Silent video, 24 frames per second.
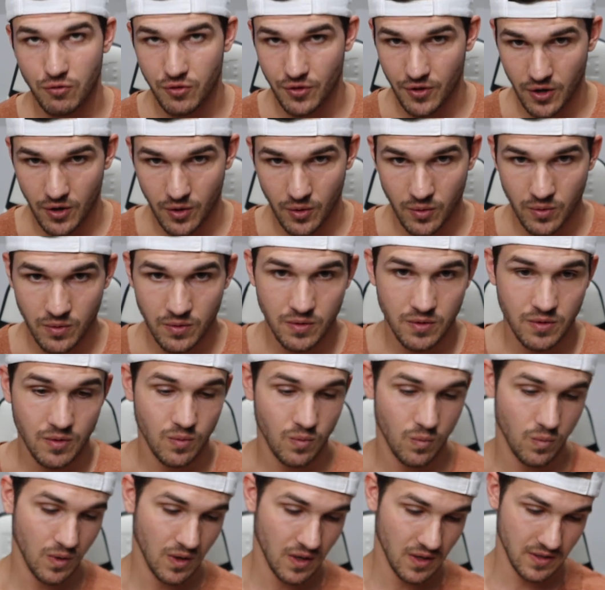though
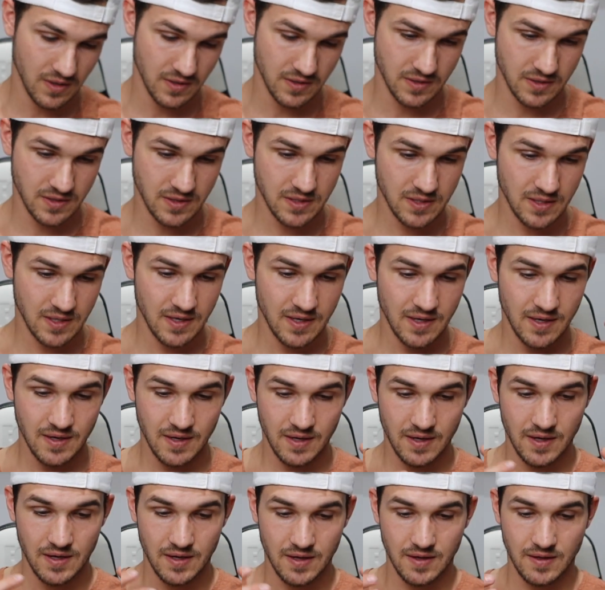was
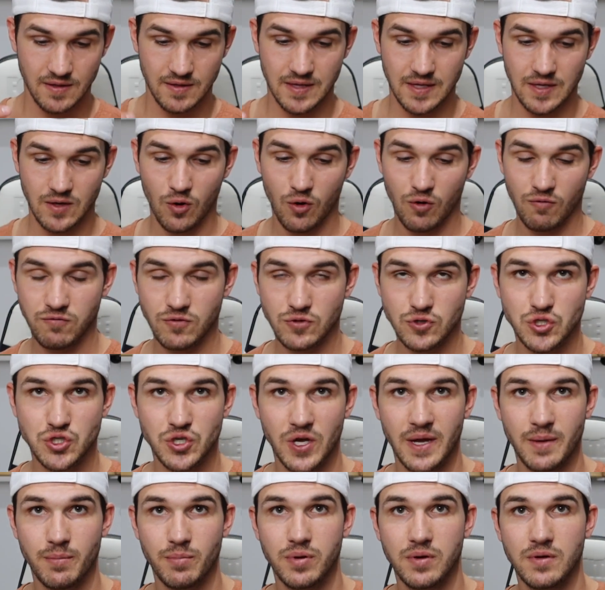the oval
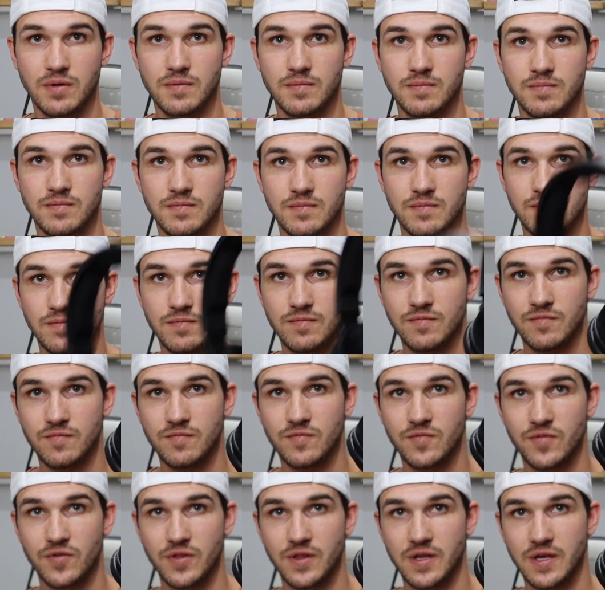shape
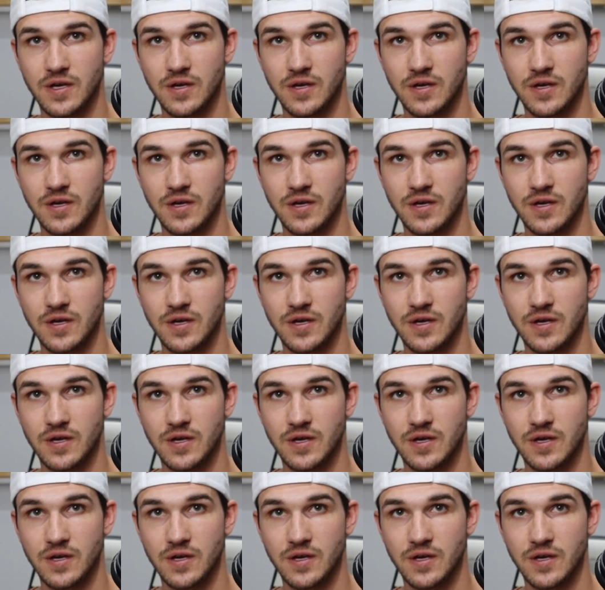for the